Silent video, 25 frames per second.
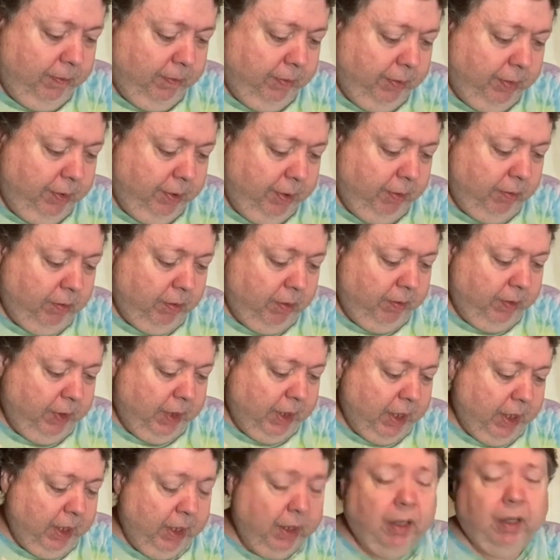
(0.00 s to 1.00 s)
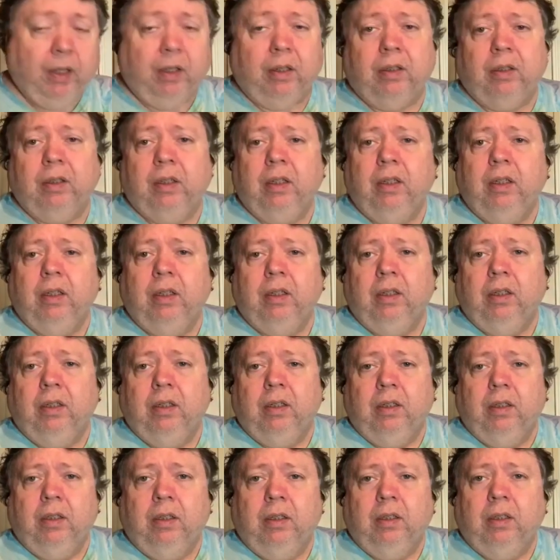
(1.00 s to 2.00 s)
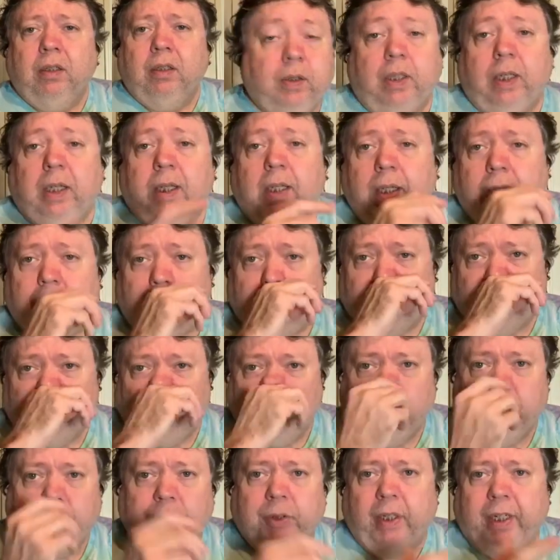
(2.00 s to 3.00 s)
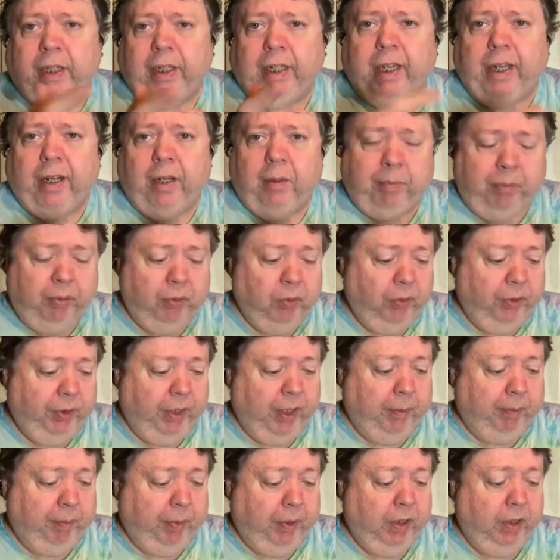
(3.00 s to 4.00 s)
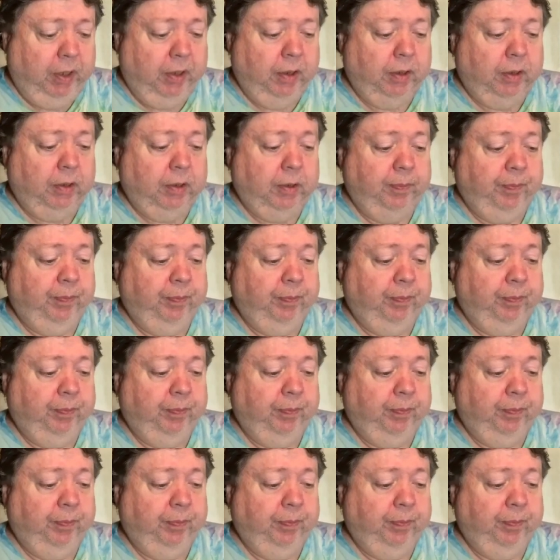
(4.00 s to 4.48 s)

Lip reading: See what we got here. Okay, so I got it pulled up here.